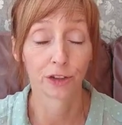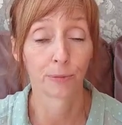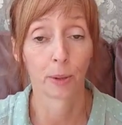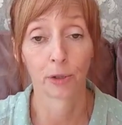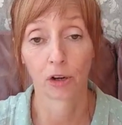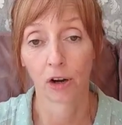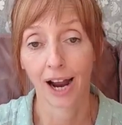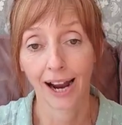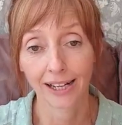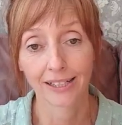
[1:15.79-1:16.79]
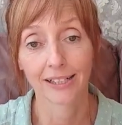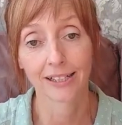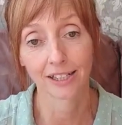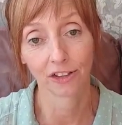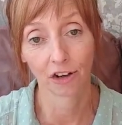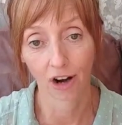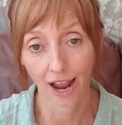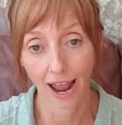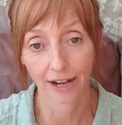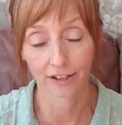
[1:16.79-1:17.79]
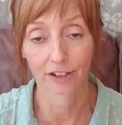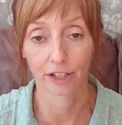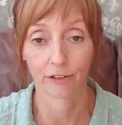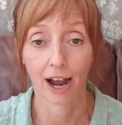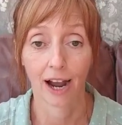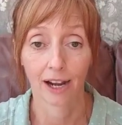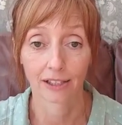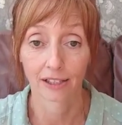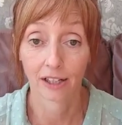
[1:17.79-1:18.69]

you've probably got ideas in your head that you've had